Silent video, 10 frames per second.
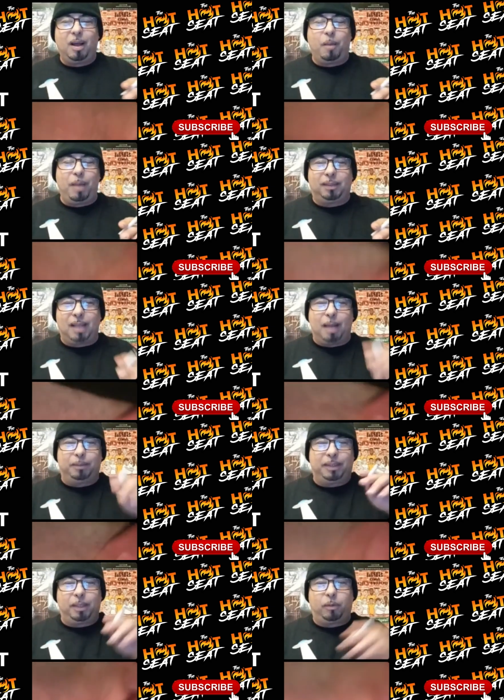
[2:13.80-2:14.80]
I'm at a
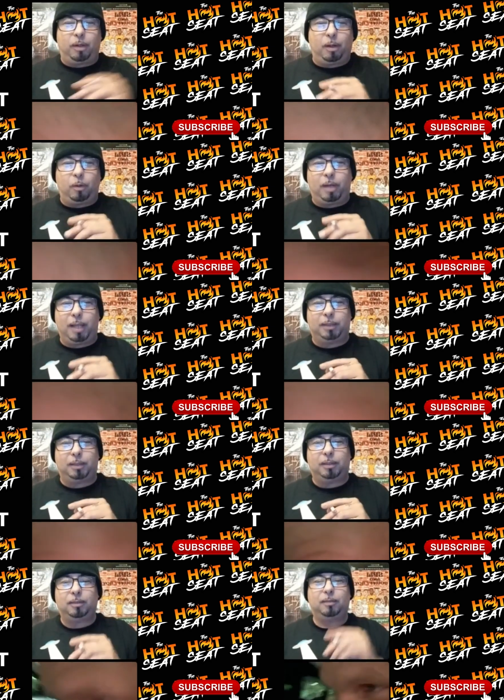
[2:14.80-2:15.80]
top secret location.